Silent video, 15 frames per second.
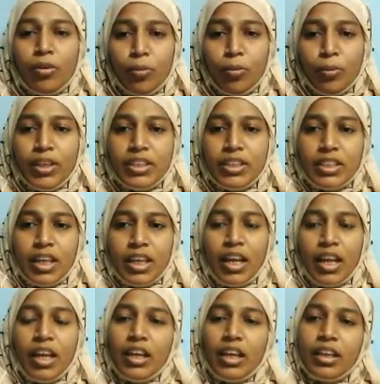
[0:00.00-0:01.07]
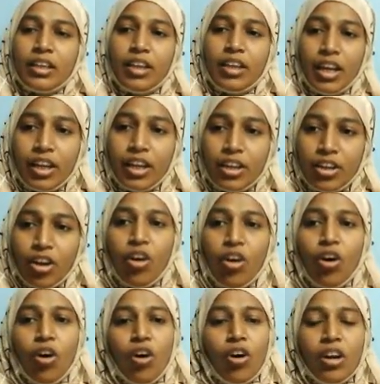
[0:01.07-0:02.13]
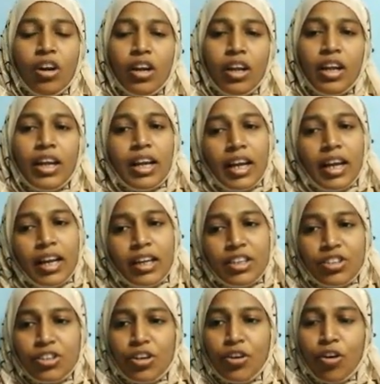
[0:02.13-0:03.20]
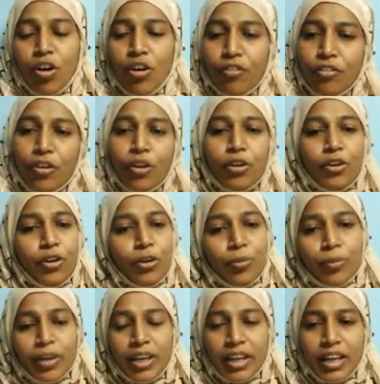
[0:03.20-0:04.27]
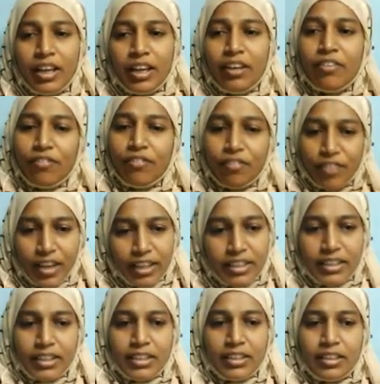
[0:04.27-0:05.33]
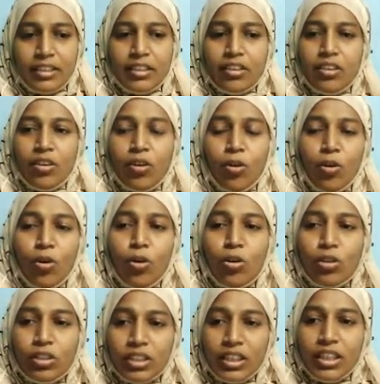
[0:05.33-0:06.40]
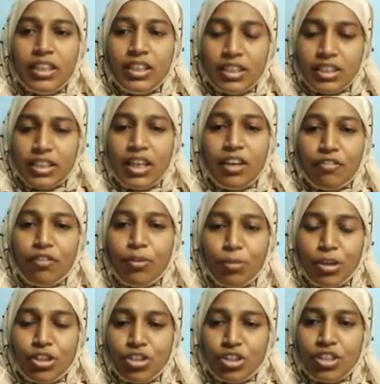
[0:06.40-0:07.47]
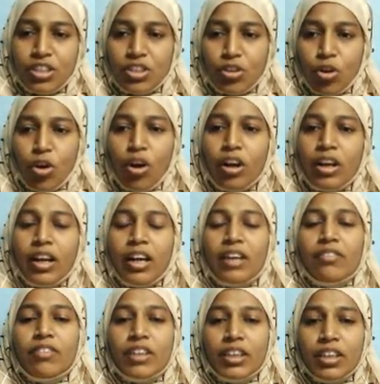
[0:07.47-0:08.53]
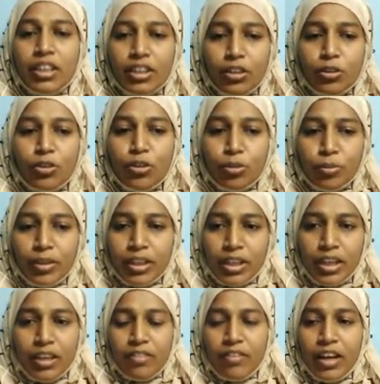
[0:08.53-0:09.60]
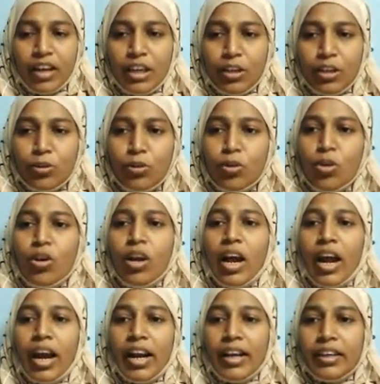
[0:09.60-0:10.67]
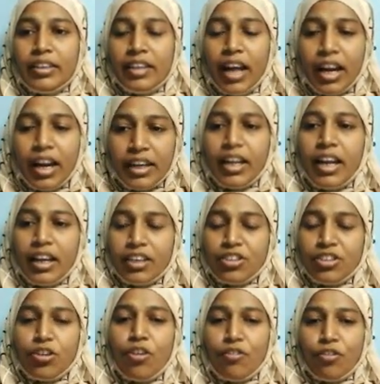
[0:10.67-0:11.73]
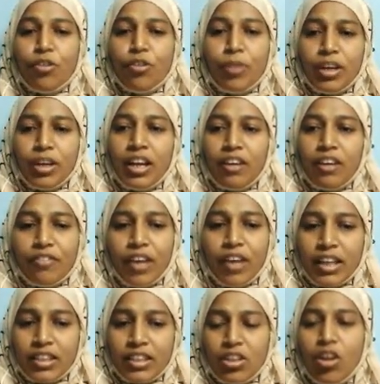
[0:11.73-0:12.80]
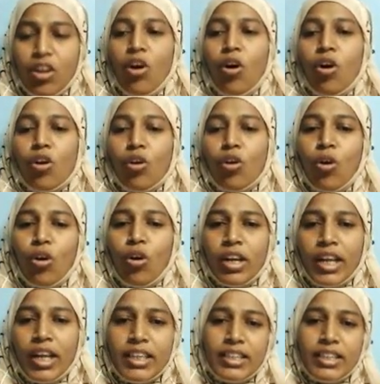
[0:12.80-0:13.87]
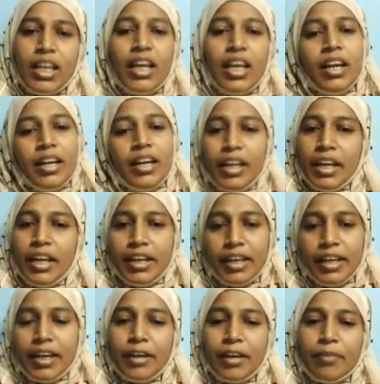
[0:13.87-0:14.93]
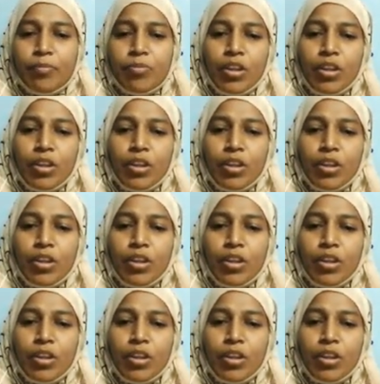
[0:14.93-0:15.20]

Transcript: we say data or collection of numerical facts. All these informations are converted to numerical value and that collection of numerical facts are called as data.